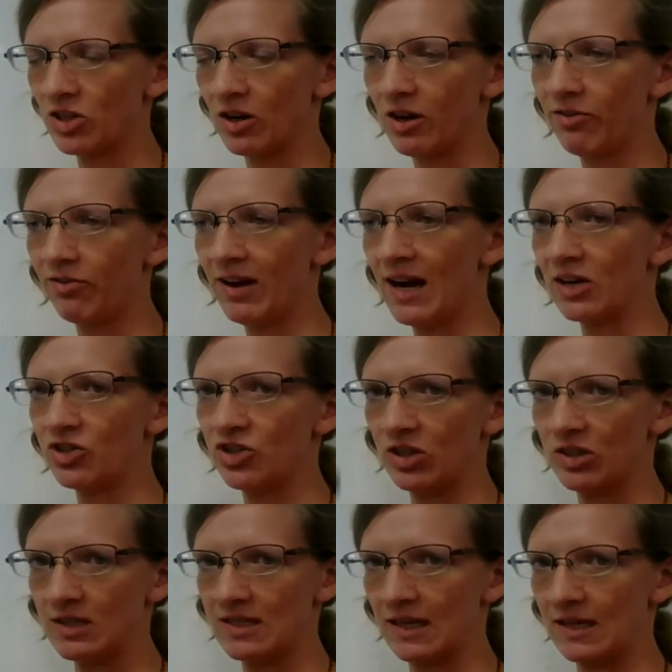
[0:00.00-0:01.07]
it a fraction,
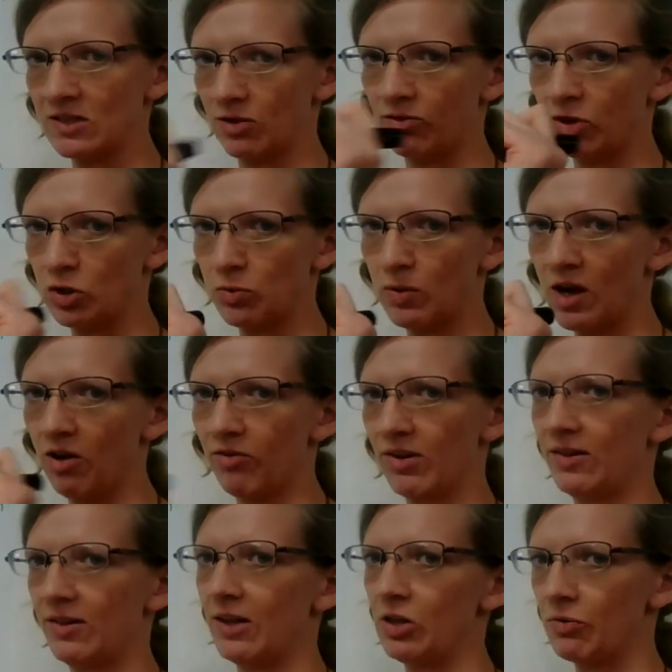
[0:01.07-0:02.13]
6 over 12, and
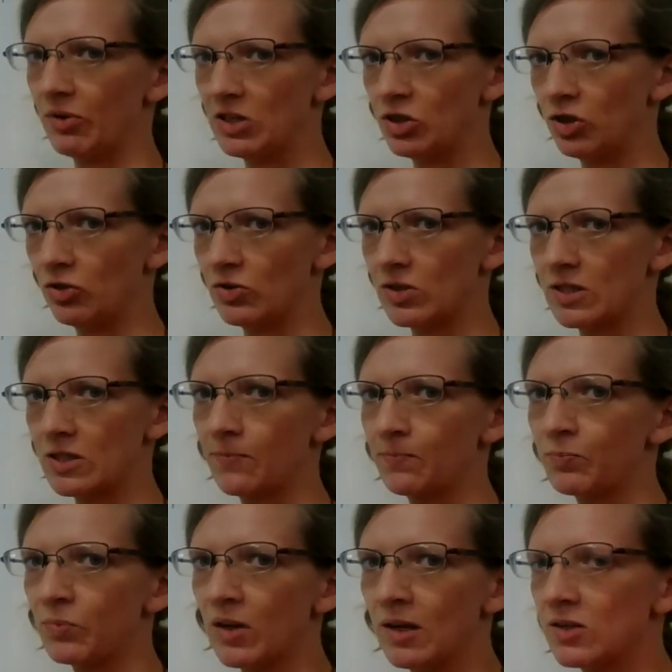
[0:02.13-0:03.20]
then you reduce.
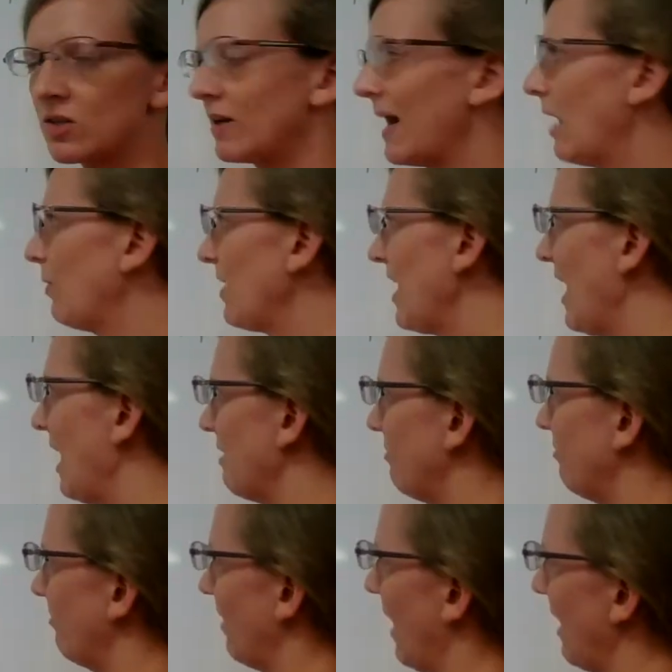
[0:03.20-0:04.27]
So now we have
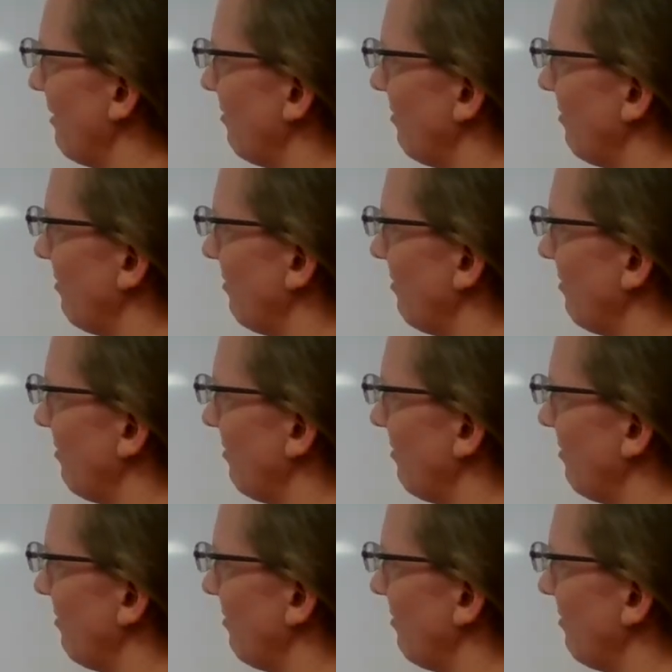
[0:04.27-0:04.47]
5